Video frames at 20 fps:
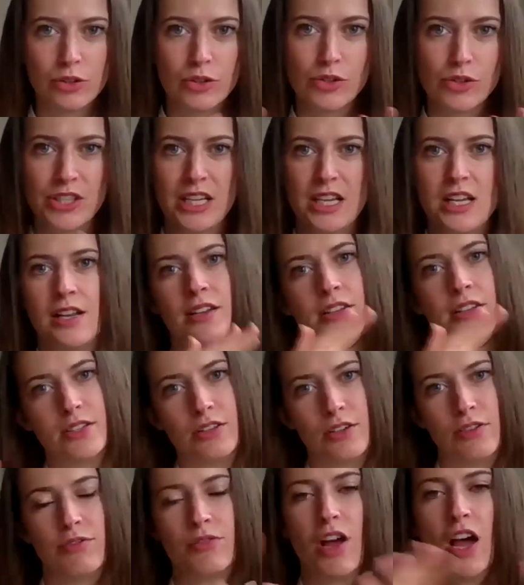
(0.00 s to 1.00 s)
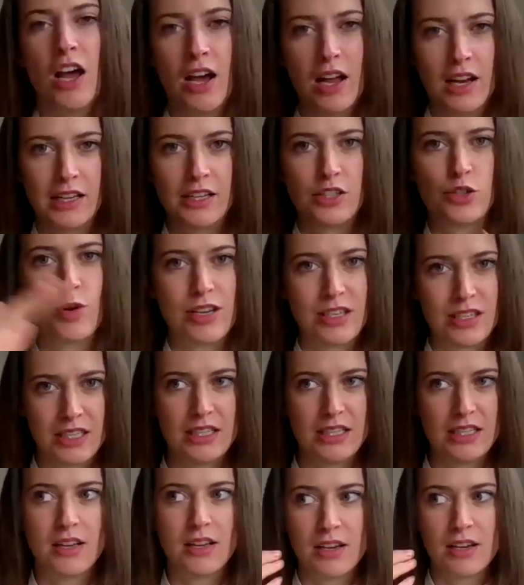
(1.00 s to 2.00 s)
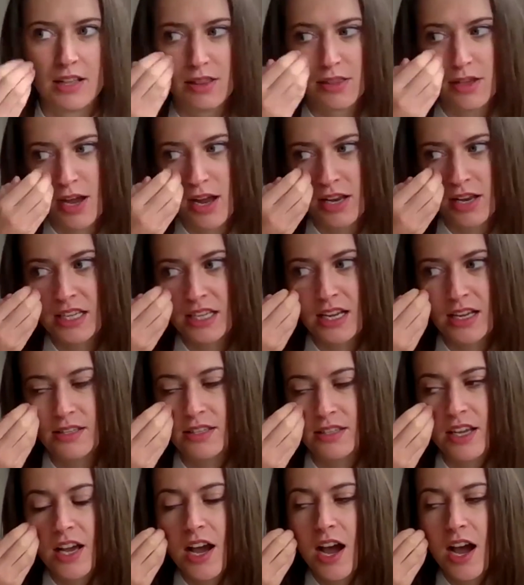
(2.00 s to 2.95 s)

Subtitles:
audience of early 20s, early 30s,